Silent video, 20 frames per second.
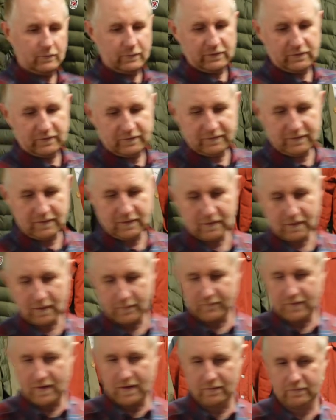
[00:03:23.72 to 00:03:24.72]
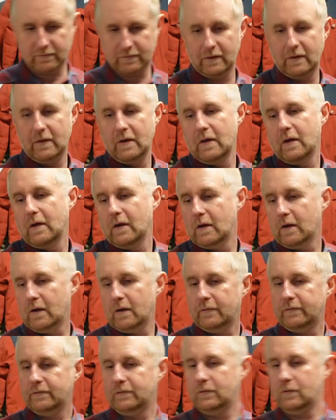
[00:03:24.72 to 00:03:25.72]
when you see it come round
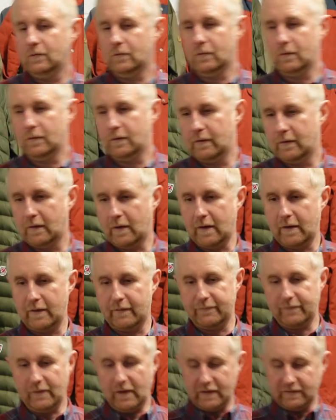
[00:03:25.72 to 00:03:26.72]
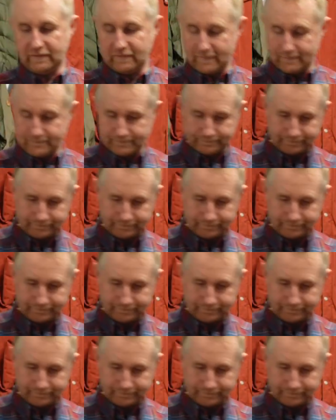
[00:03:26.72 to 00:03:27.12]
after your flight.